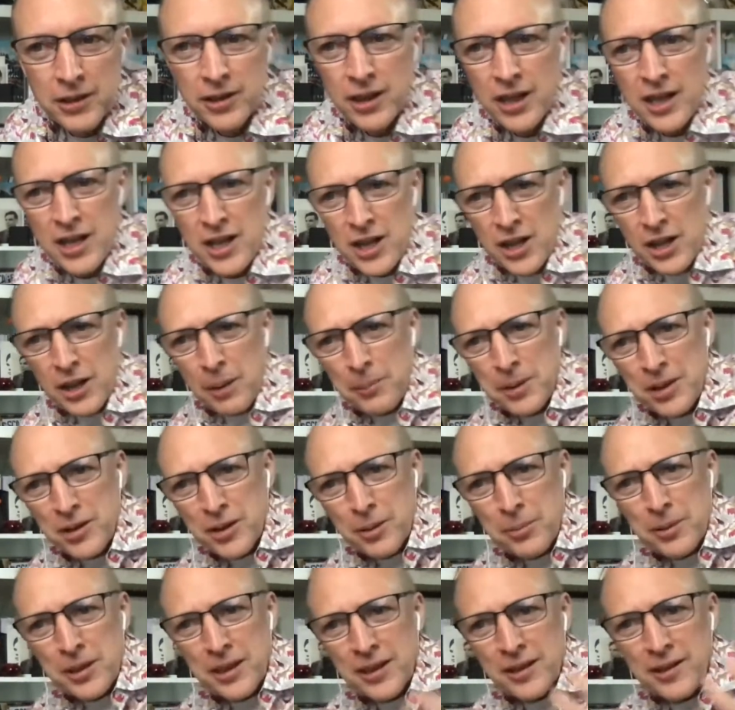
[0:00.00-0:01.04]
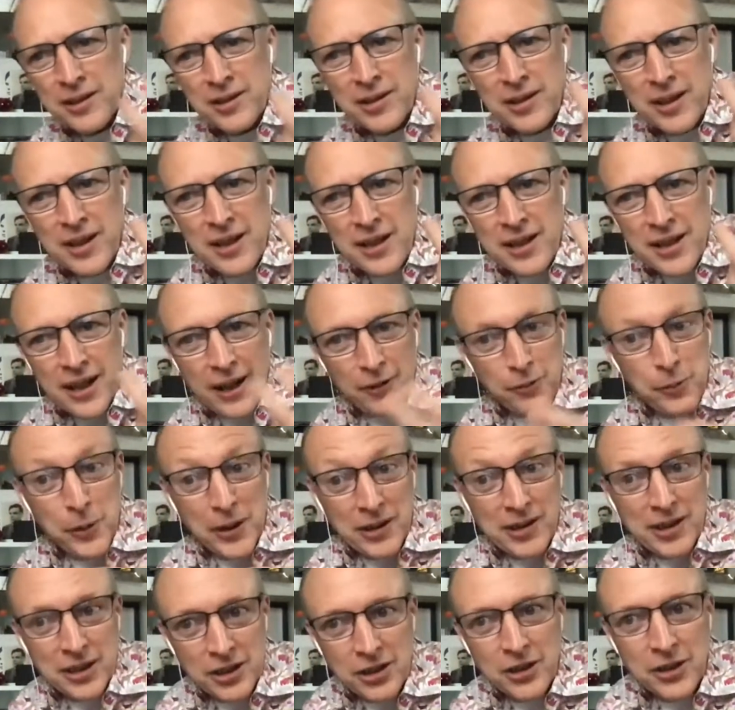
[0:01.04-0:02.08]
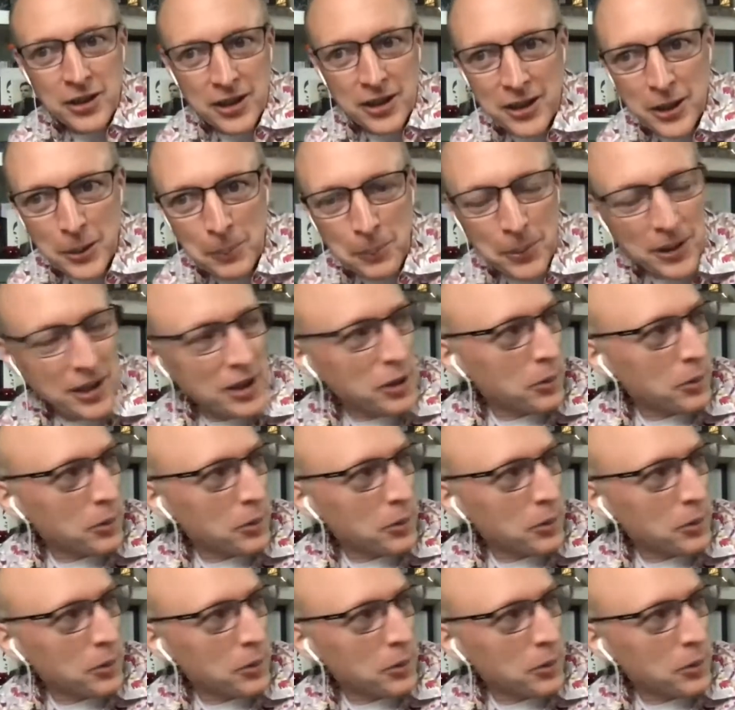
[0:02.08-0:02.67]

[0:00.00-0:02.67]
I mean, some of these, I've visited other companies,